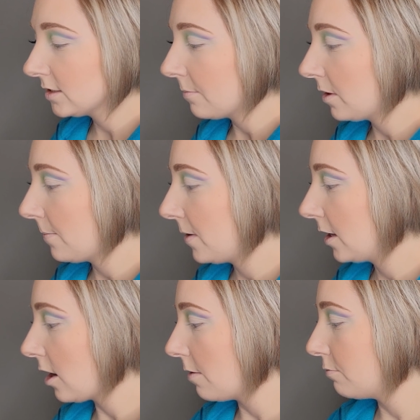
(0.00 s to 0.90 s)
I'm gonna
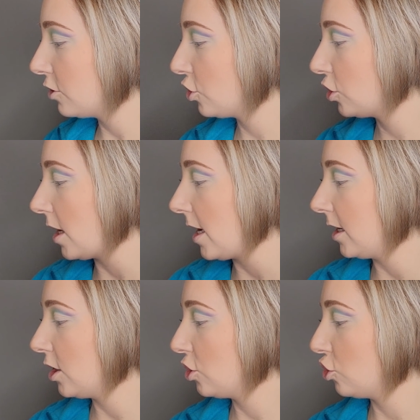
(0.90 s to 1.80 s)
pick up the
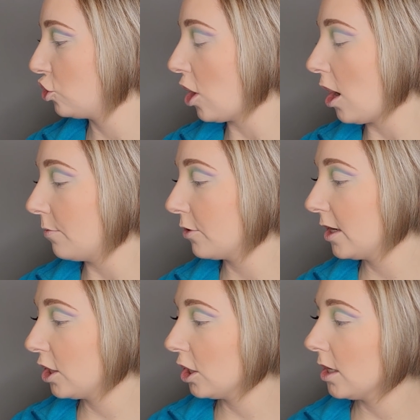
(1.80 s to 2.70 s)
shade
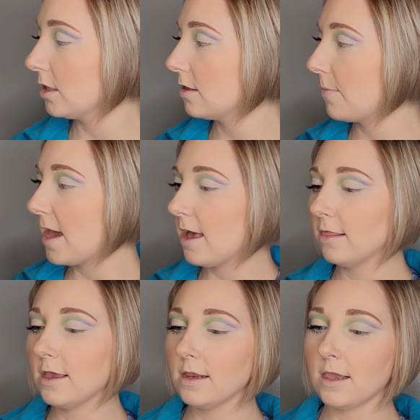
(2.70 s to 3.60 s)
Jawbreaker in the
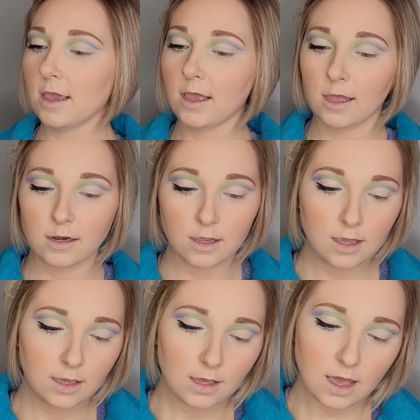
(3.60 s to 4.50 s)
palette, and
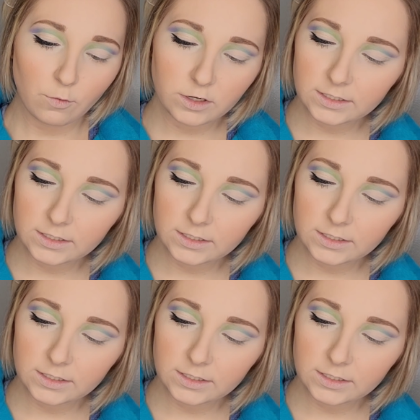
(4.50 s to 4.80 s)
I wouldn't